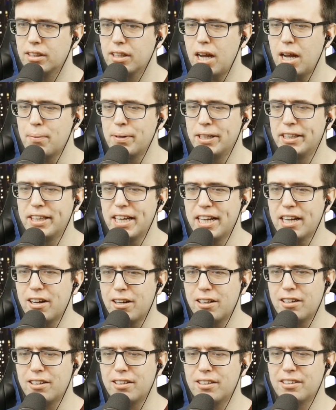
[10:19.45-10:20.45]
I mean, they
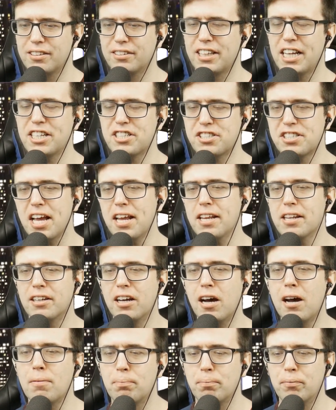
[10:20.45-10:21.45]
are, they set it
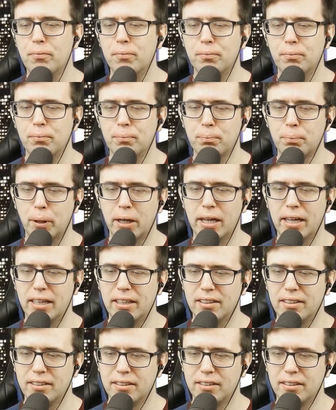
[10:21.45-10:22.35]
up, but